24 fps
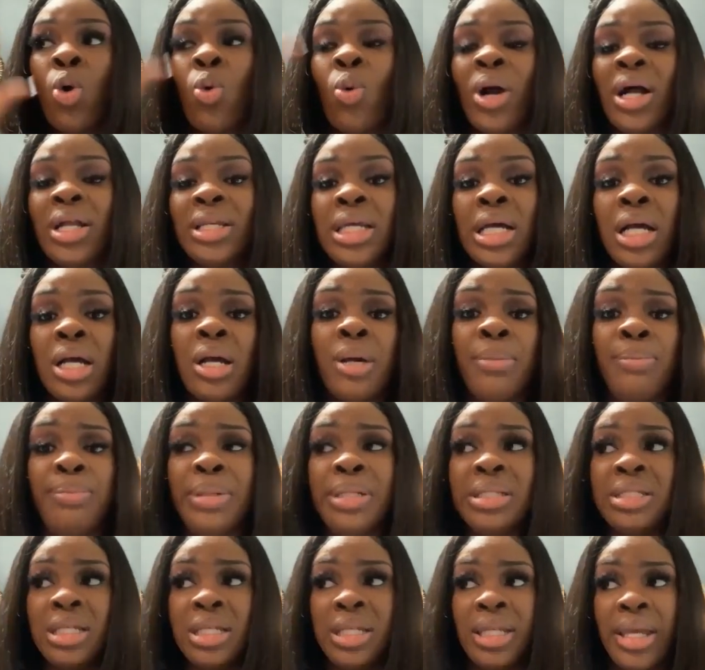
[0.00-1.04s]
While they're
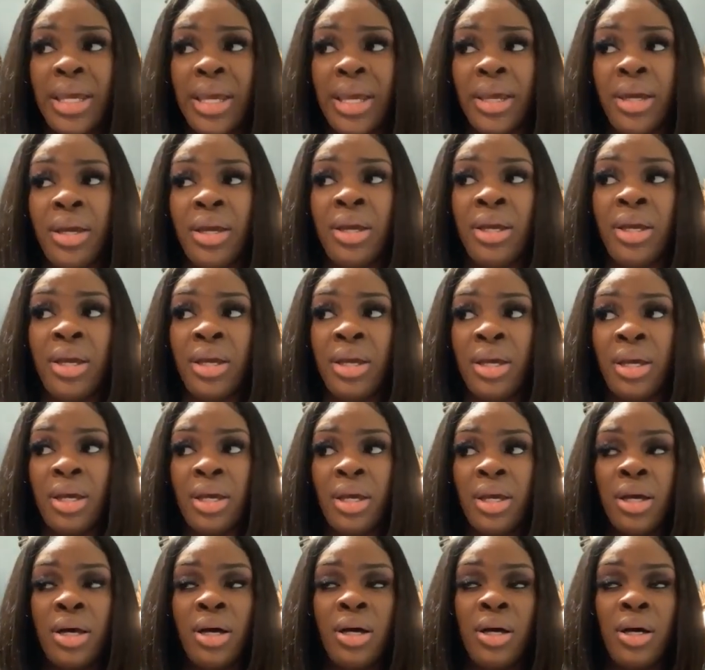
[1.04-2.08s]
completing their
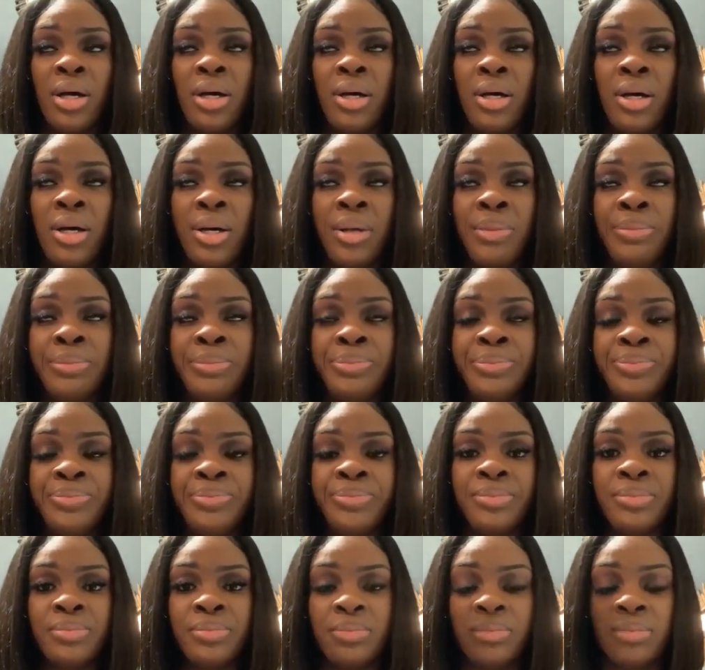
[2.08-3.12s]
um,
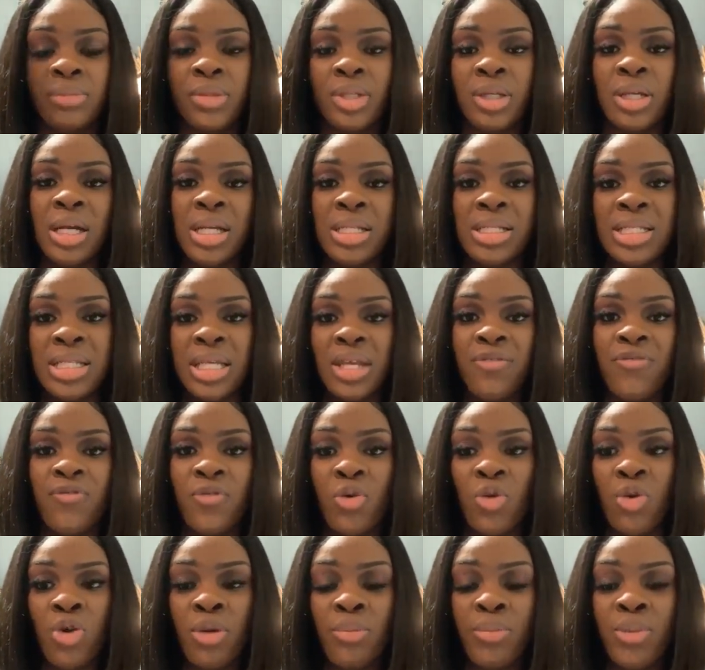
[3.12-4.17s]
consent
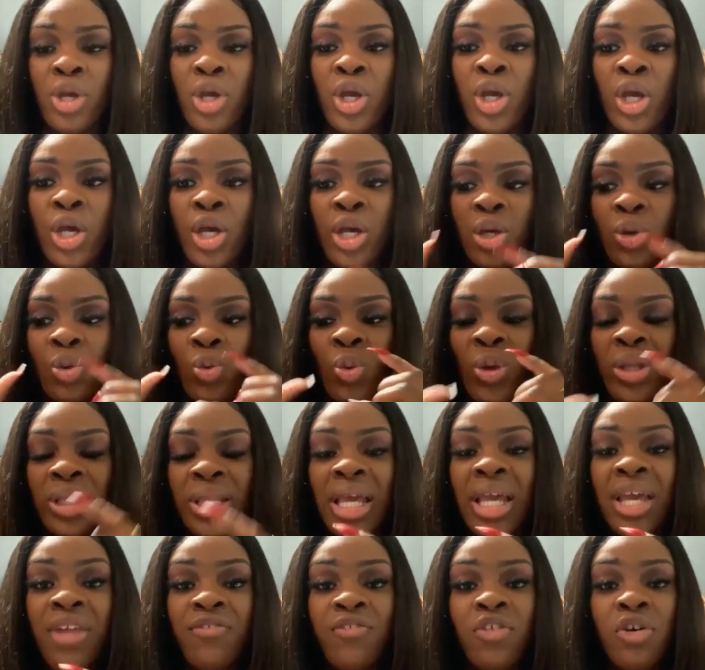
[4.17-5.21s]
form with
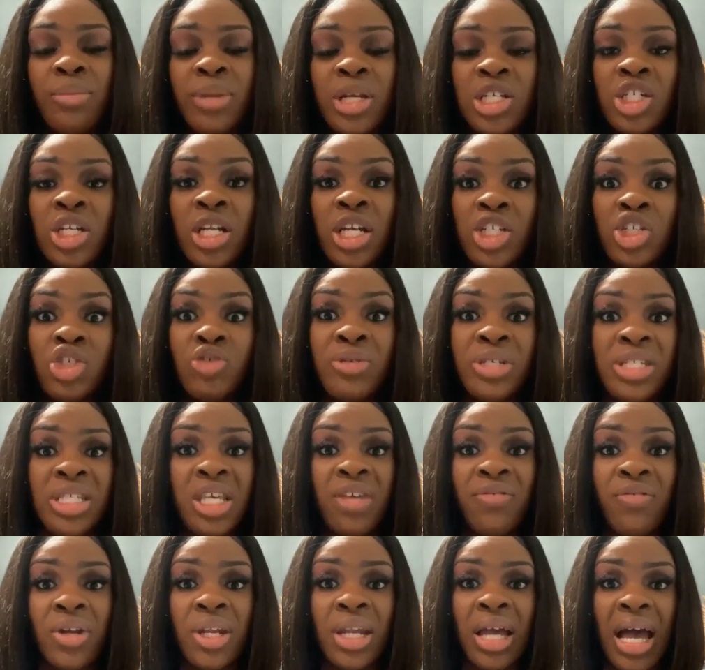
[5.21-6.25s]
the information that you
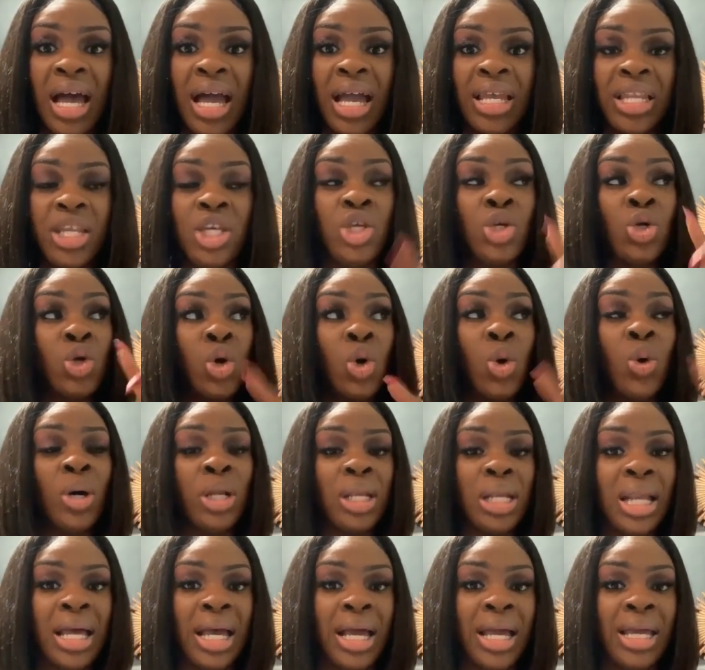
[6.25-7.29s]
receive on the ID, you go
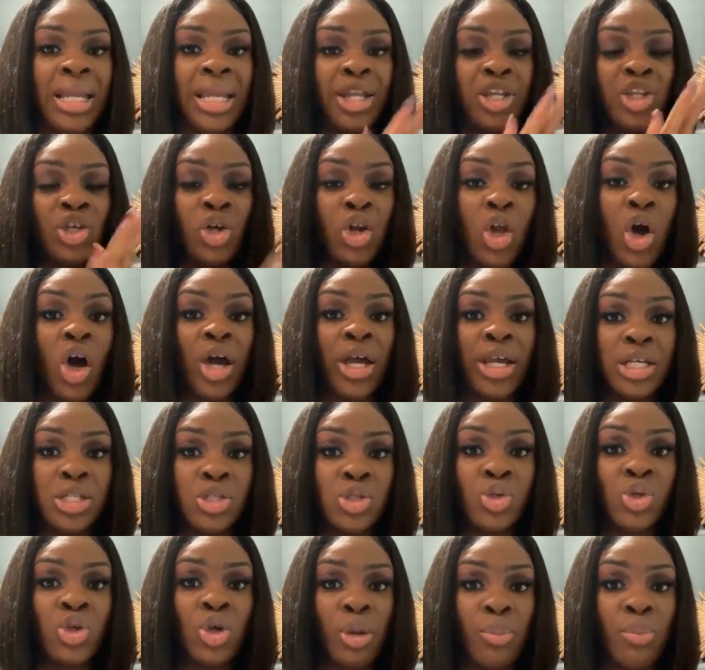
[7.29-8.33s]
online and you log
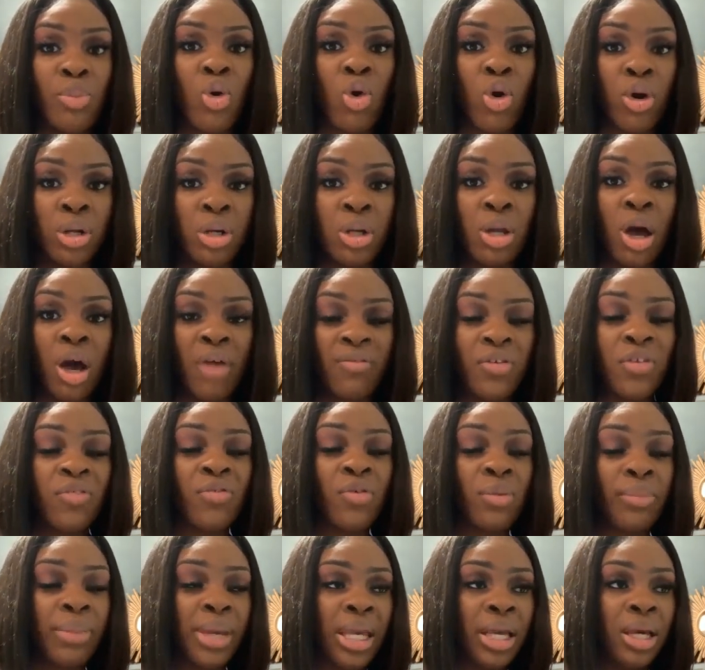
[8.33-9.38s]
into your portal off of
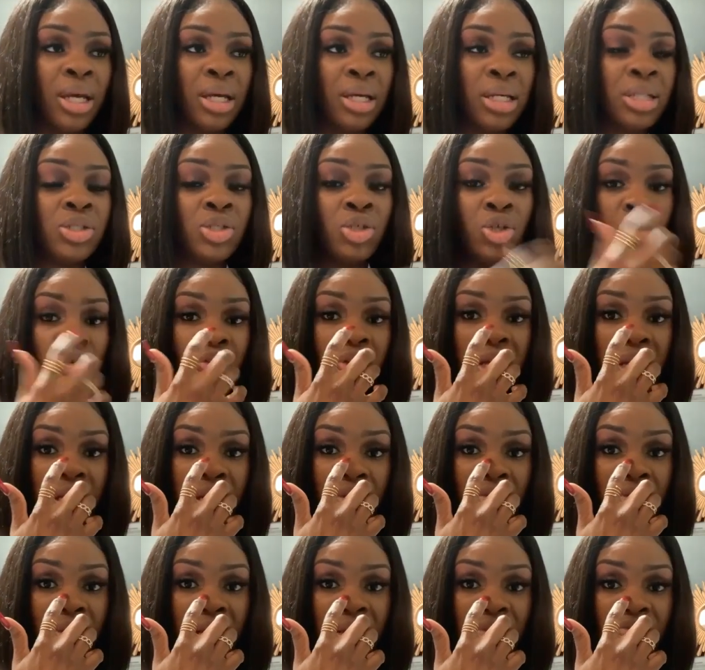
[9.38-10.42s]
Omega to create
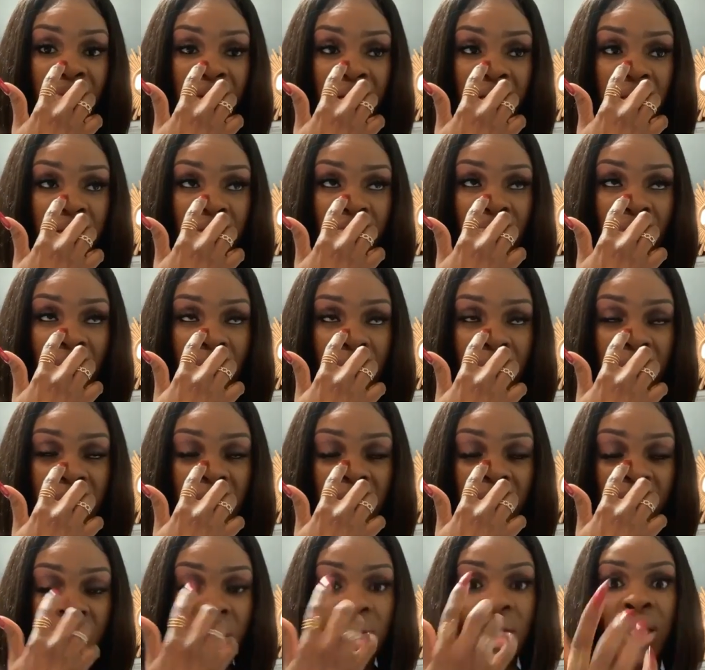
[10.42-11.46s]
the, re the
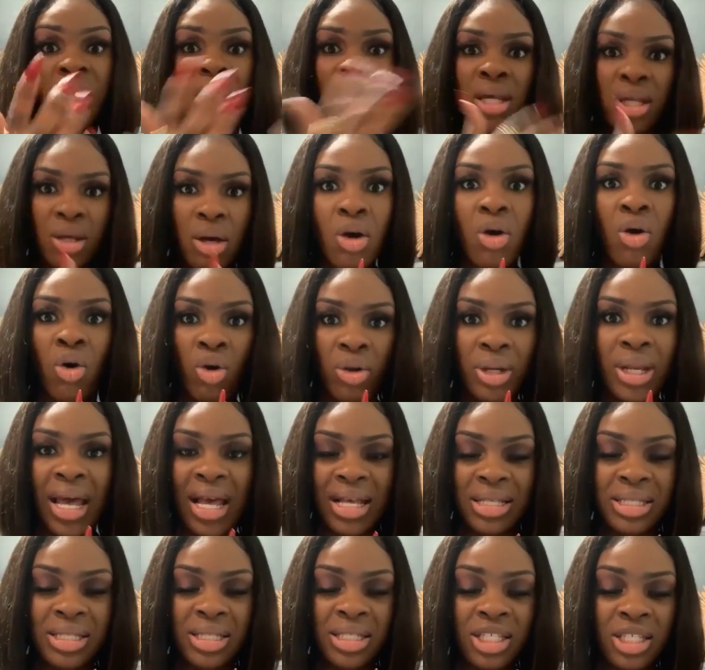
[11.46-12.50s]
requisition or the
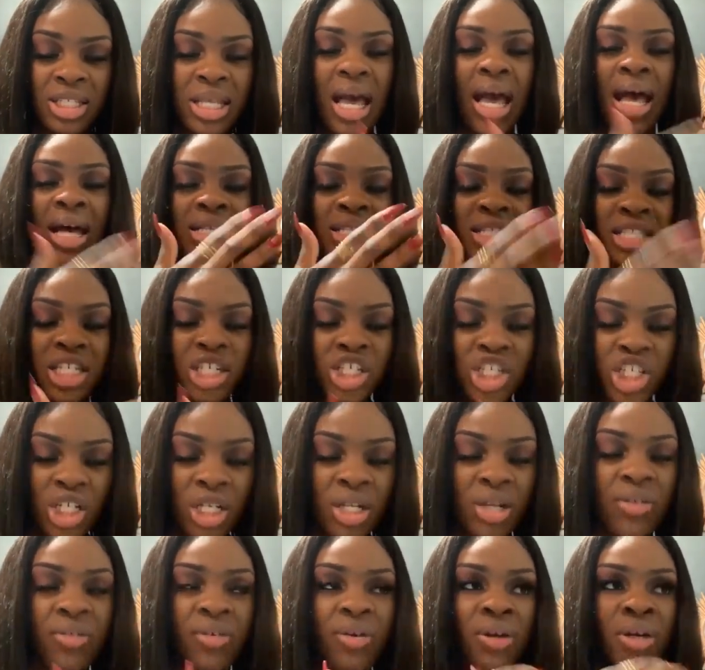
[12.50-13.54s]
assist
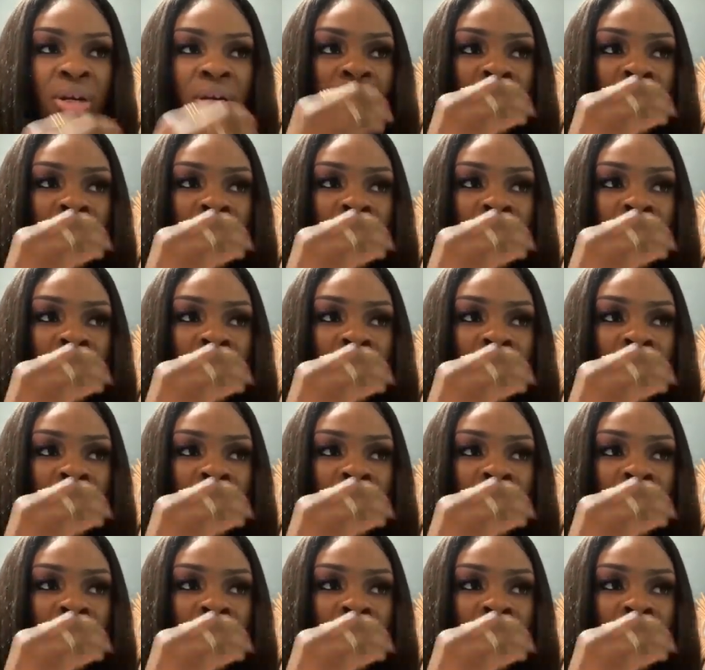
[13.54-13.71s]
accession